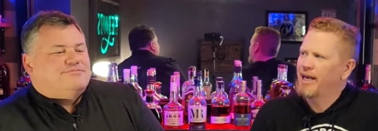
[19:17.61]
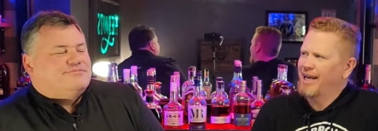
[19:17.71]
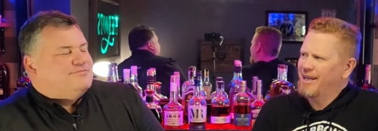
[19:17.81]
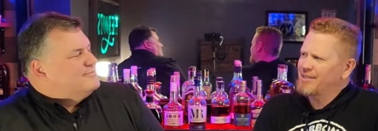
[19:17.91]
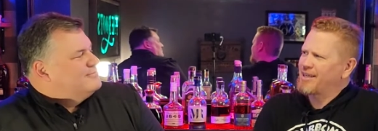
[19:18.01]
Speaker 1: It
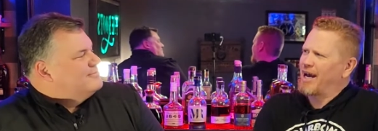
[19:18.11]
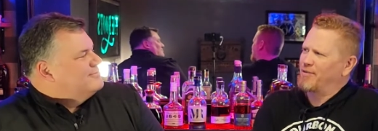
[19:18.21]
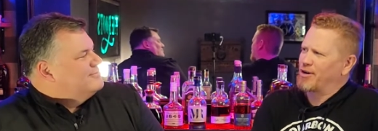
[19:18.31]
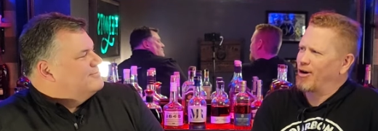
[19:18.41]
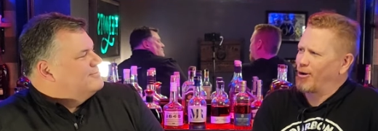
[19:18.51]
is kind of a
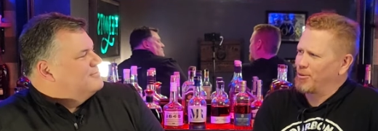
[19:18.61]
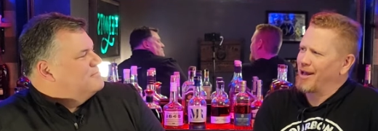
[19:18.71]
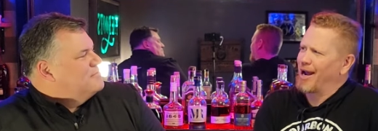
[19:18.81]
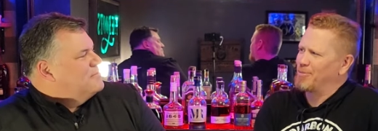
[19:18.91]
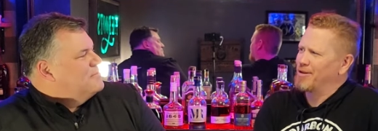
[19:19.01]
caramel
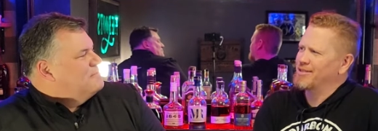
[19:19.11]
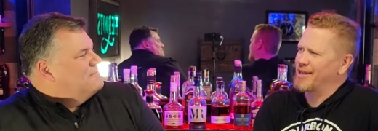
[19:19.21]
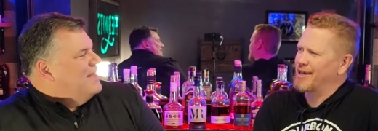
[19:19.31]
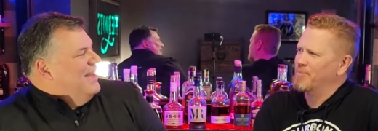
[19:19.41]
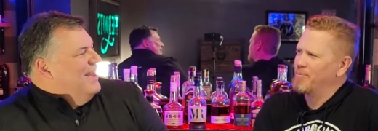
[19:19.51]
apple, isn't it?